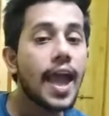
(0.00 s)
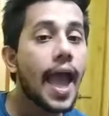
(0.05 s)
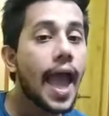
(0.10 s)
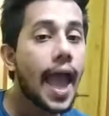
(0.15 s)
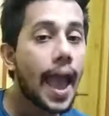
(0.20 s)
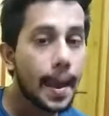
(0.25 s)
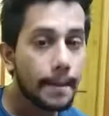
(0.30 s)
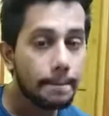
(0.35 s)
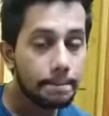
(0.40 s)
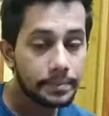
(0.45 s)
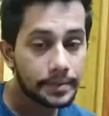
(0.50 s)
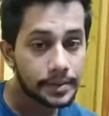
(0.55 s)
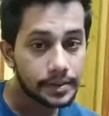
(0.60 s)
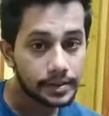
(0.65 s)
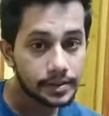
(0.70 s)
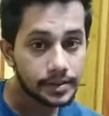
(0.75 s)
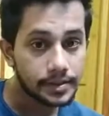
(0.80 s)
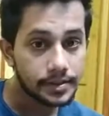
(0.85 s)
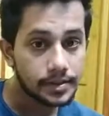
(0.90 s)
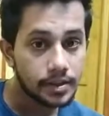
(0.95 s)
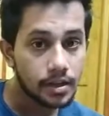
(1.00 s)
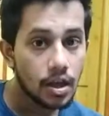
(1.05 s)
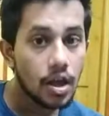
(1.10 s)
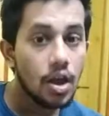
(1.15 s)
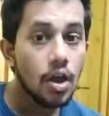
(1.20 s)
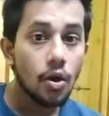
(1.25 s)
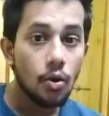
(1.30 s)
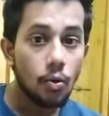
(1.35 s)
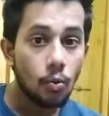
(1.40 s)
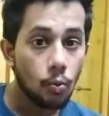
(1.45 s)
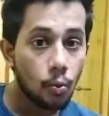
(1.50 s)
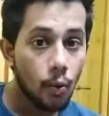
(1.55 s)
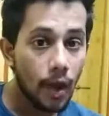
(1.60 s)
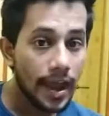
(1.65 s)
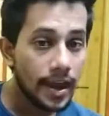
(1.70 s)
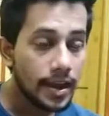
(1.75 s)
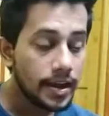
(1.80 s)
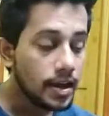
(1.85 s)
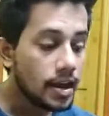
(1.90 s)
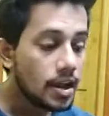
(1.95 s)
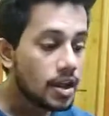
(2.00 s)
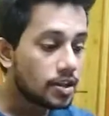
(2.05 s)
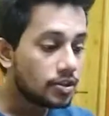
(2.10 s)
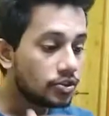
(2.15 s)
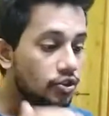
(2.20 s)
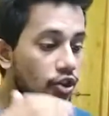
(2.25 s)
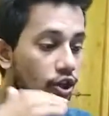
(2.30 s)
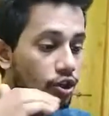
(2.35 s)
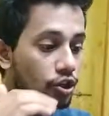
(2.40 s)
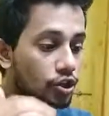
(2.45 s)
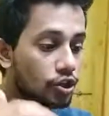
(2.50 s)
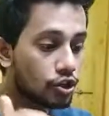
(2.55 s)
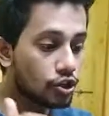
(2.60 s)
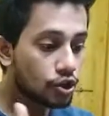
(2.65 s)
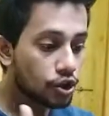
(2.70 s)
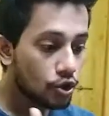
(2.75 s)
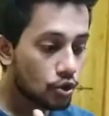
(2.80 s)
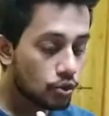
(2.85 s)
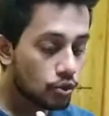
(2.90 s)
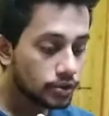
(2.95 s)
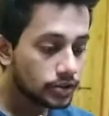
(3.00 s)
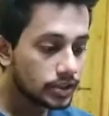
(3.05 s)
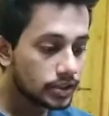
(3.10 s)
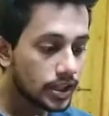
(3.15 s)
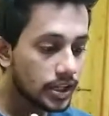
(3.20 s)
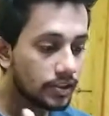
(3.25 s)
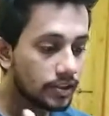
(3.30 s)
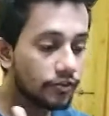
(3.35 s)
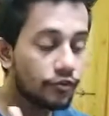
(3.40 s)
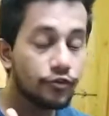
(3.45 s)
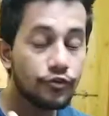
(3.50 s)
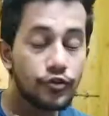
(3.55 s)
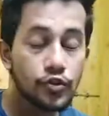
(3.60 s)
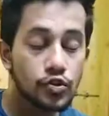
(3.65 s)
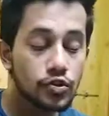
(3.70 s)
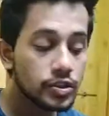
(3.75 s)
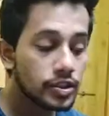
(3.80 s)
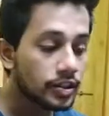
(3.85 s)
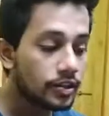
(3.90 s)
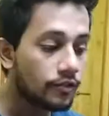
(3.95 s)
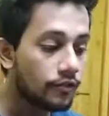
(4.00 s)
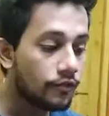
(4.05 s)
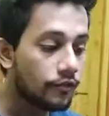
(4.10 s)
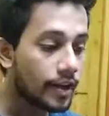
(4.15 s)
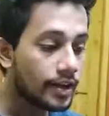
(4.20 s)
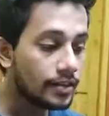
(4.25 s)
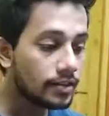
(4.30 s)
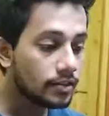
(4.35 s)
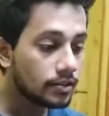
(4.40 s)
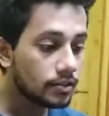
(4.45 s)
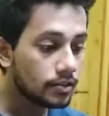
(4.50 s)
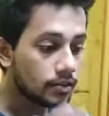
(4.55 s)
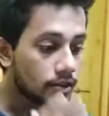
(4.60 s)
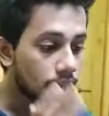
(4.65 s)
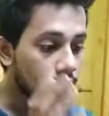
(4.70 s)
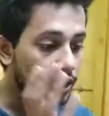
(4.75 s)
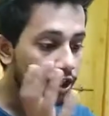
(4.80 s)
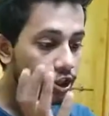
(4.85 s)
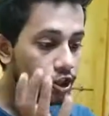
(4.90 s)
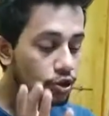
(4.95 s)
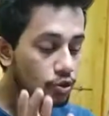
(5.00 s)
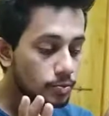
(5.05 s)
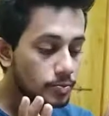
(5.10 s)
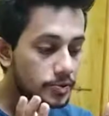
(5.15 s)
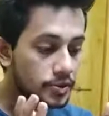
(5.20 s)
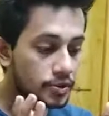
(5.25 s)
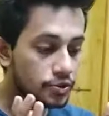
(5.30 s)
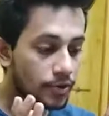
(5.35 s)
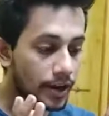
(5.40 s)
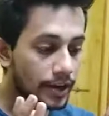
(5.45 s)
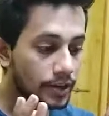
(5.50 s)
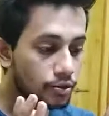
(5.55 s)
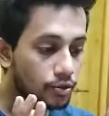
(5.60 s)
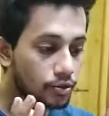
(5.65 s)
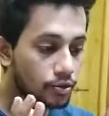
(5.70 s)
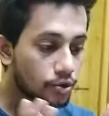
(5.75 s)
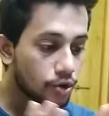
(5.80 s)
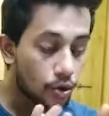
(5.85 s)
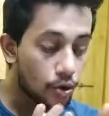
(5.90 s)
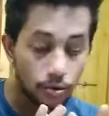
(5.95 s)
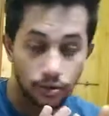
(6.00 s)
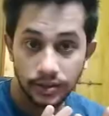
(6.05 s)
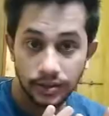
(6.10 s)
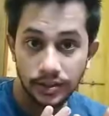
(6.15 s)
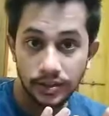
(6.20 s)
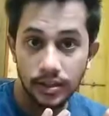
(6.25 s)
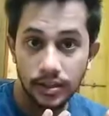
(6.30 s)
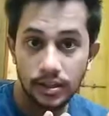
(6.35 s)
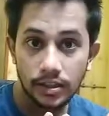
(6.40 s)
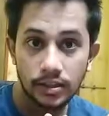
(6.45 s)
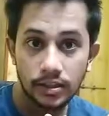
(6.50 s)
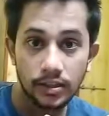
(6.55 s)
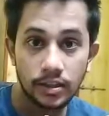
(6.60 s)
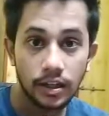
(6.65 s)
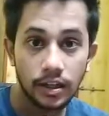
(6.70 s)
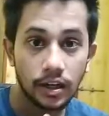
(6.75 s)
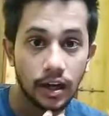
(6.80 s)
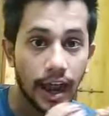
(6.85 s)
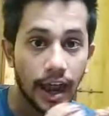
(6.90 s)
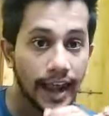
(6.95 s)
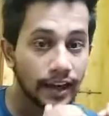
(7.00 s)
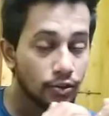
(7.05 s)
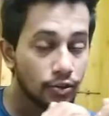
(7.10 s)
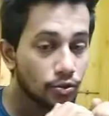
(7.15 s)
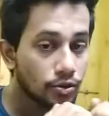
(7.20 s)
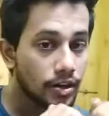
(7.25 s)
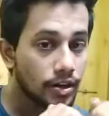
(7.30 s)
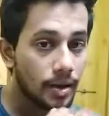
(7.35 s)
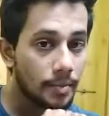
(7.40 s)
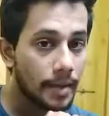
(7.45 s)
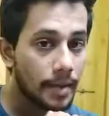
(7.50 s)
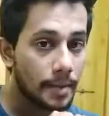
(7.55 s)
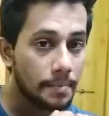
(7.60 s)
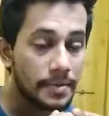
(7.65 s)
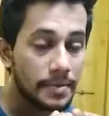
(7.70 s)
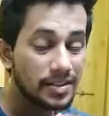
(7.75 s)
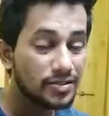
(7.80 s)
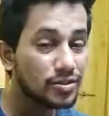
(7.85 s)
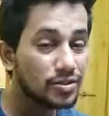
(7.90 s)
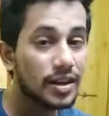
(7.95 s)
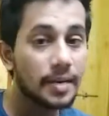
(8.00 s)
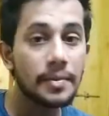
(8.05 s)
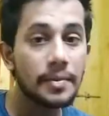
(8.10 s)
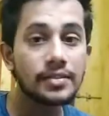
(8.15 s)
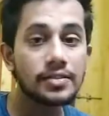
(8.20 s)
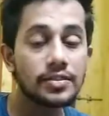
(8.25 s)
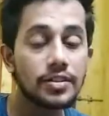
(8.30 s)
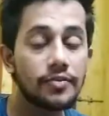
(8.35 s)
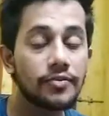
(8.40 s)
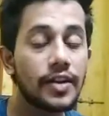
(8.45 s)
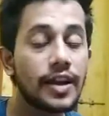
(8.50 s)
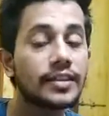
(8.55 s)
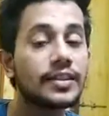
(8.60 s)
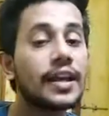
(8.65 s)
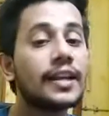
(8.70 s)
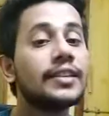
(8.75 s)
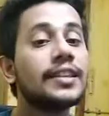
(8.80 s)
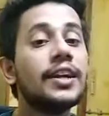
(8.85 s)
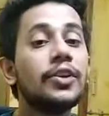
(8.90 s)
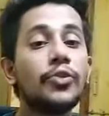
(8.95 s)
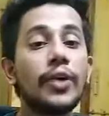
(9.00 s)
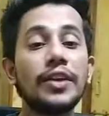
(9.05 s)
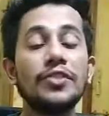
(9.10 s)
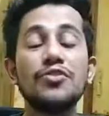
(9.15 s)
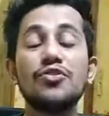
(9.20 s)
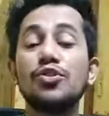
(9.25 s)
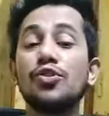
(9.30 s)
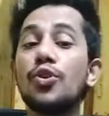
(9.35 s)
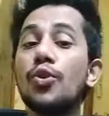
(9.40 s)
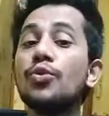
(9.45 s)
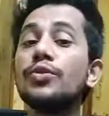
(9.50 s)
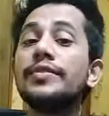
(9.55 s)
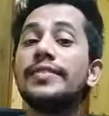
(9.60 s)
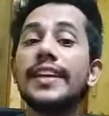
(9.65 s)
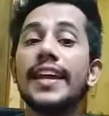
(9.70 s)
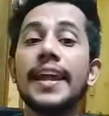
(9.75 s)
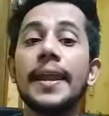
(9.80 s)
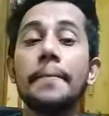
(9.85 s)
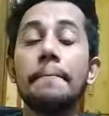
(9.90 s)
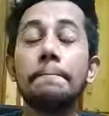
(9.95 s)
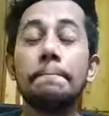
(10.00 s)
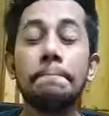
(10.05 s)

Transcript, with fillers: happens when the closing fusion, when the tubes try to close, the ectoderm and mesoderm and stuff like that, they try to close in,